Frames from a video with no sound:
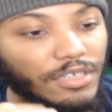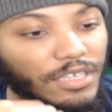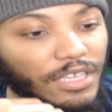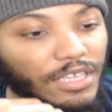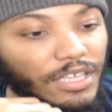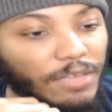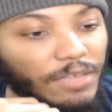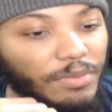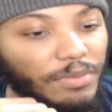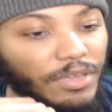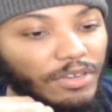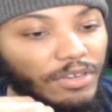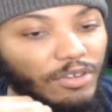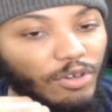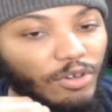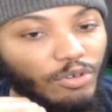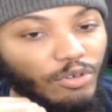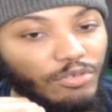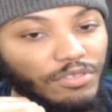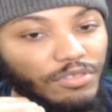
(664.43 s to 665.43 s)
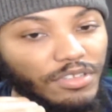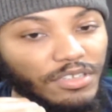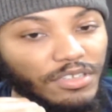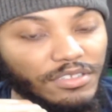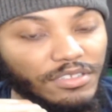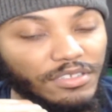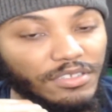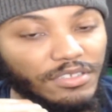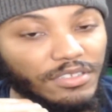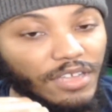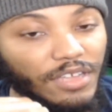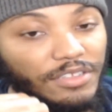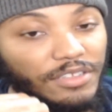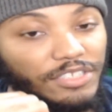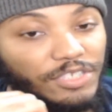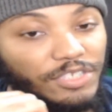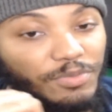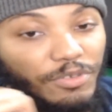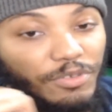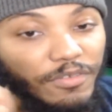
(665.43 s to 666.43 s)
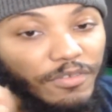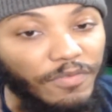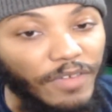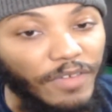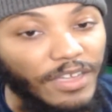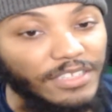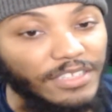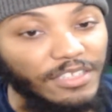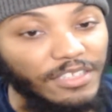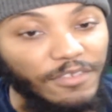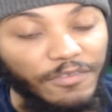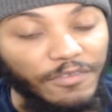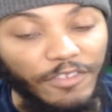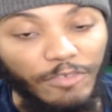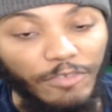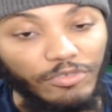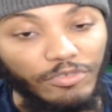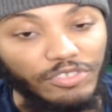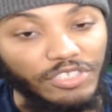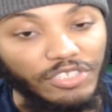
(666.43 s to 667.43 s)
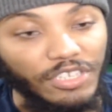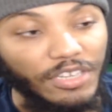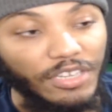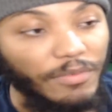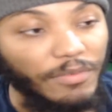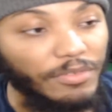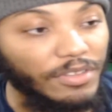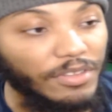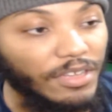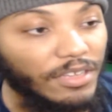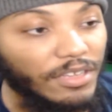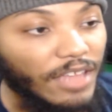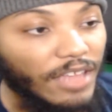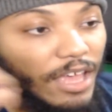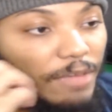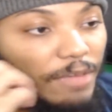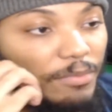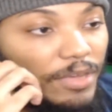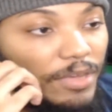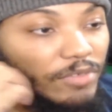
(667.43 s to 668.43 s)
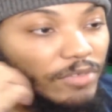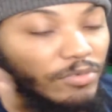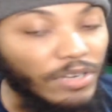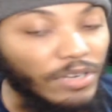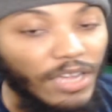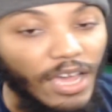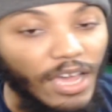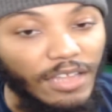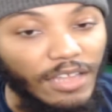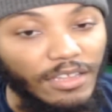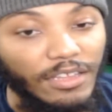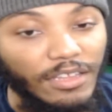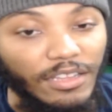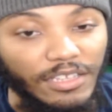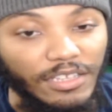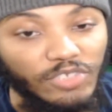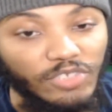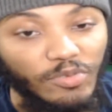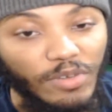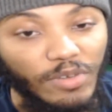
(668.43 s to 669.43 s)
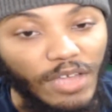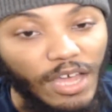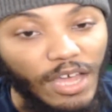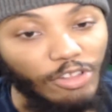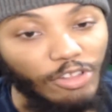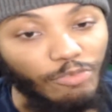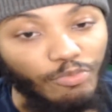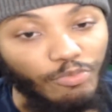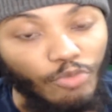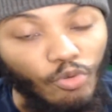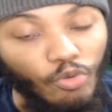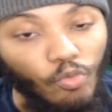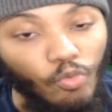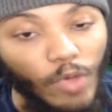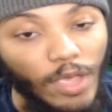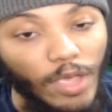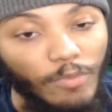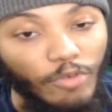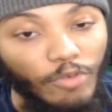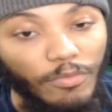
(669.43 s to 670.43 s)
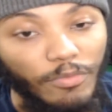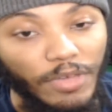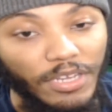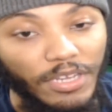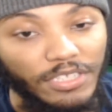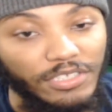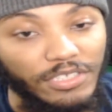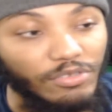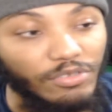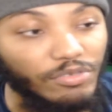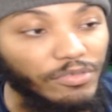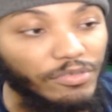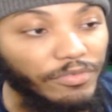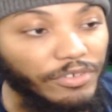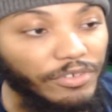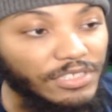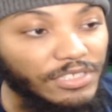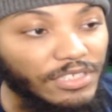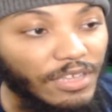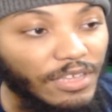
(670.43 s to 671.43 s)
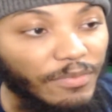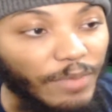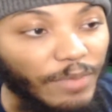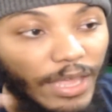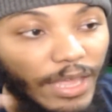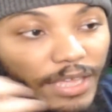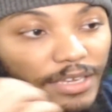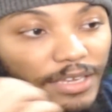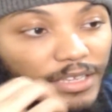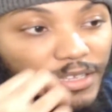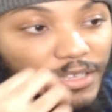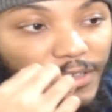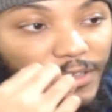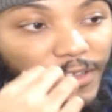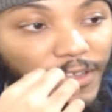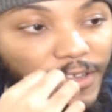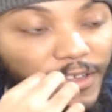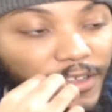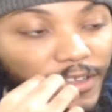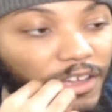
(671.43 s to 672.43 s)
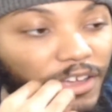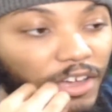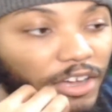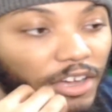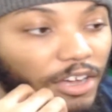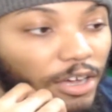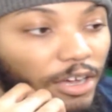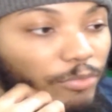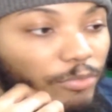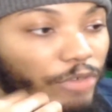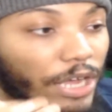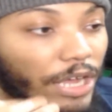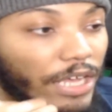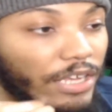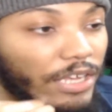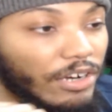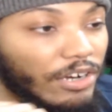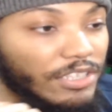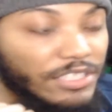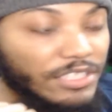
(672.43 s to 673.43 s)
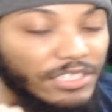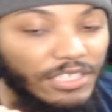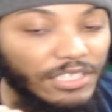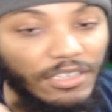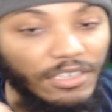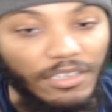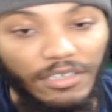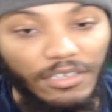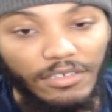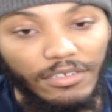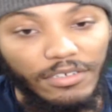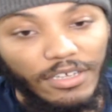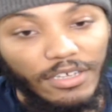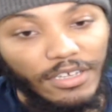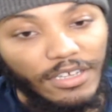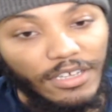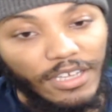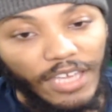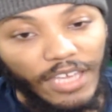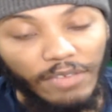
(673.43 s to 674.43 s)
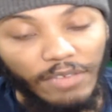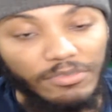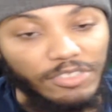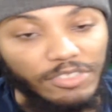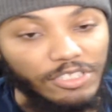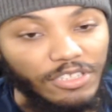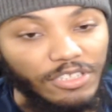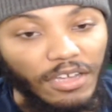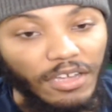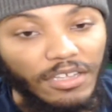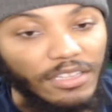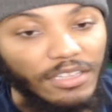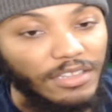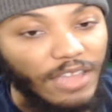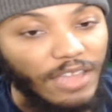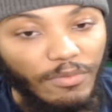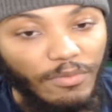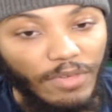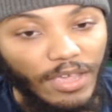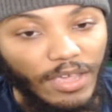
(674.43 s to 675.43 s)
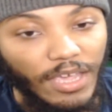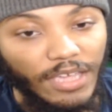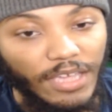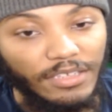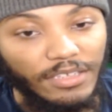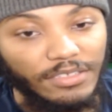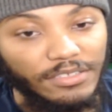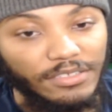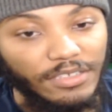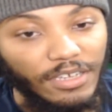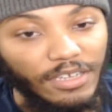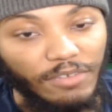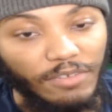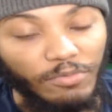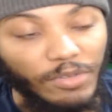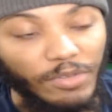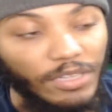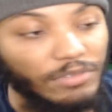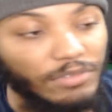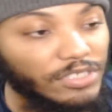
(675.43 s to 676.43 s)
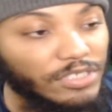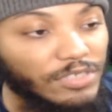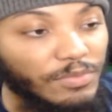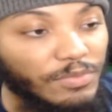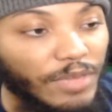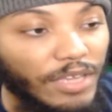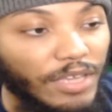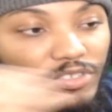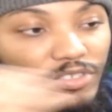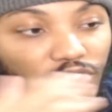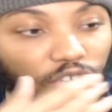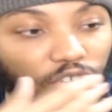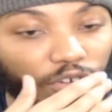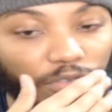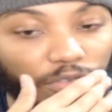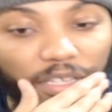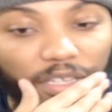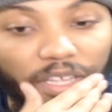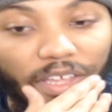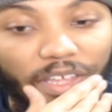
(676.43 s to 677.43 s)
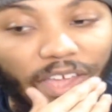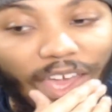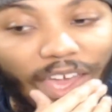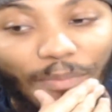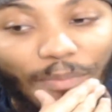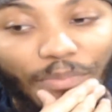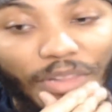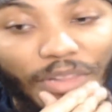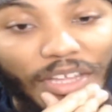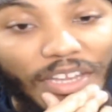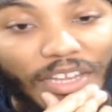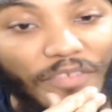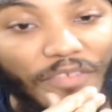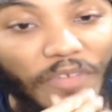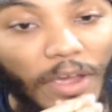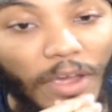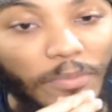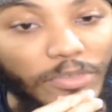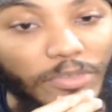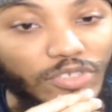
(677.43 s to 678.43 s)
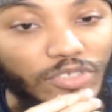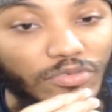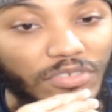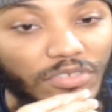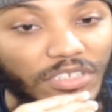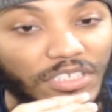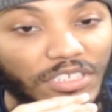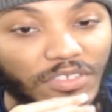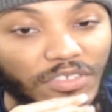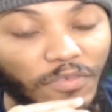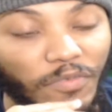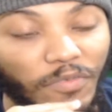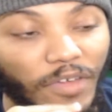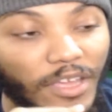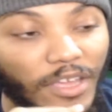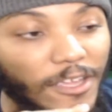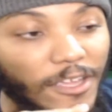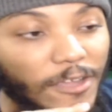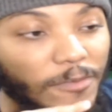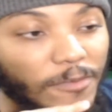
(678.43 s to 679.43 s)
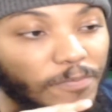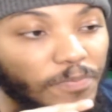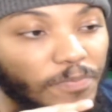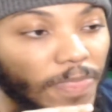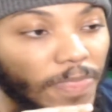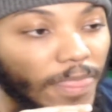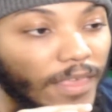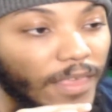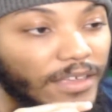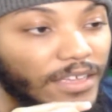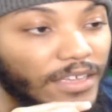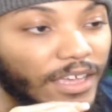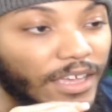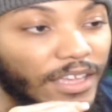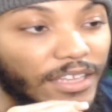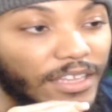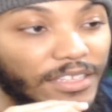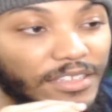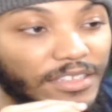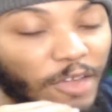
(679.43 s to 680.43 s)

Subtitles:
undisputed fight. Teofimo should have never ducked that, man. You would have got way more money to lose versus Devin Haney. Ryan Garcia, he was ducking Devin Haney when he was his mandatory. He had plenty of opportunities to fight him, and I